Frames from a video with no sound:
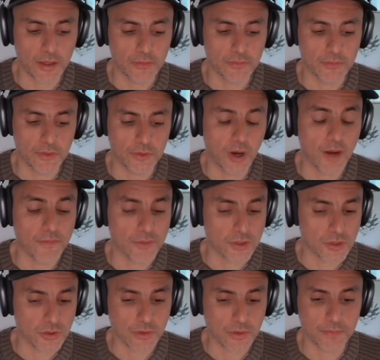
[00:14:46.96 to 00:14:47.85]

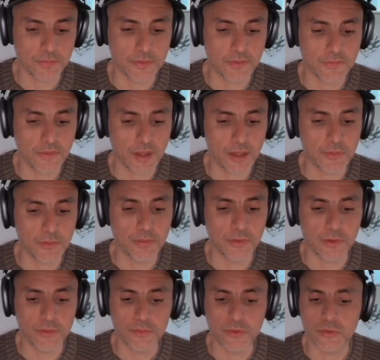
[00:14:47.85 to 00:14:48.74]
JavaScript
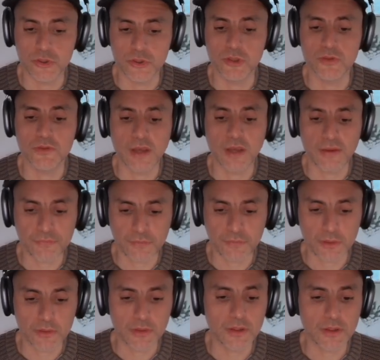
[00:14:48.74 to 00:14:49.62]
developer, you should
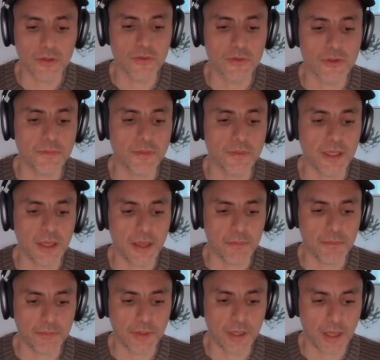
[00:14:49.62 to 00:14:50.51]
definitely use
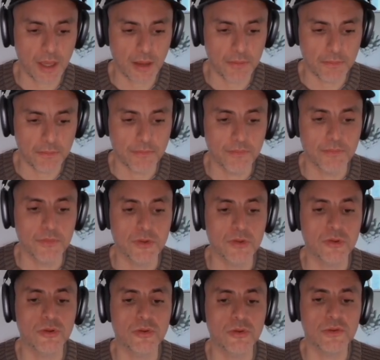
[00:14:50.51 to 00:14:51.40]
pnpm.
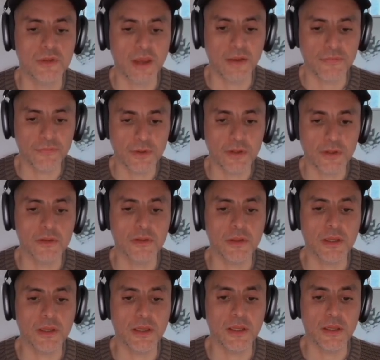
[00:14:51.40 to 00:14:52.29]
you should
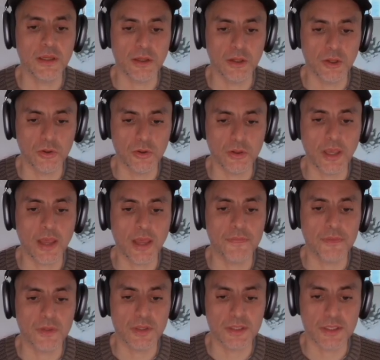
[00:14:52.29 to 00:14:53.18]
definitely look
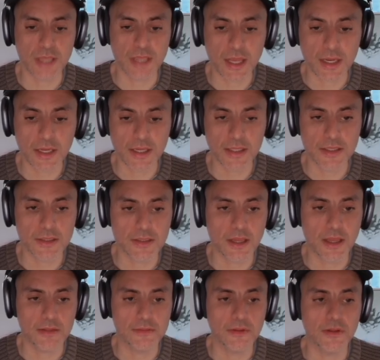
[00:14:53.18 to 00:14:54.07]
at the settings
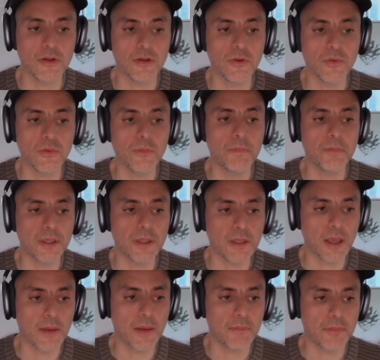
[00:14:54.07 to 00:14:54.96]
that the new
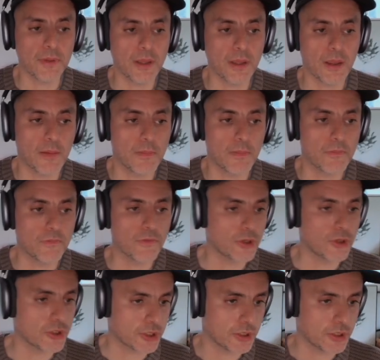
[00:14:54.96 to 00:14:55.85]
pnpm
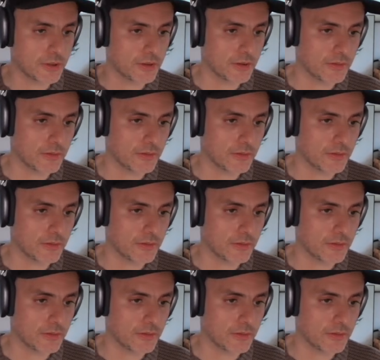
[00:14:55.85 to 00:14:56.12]
version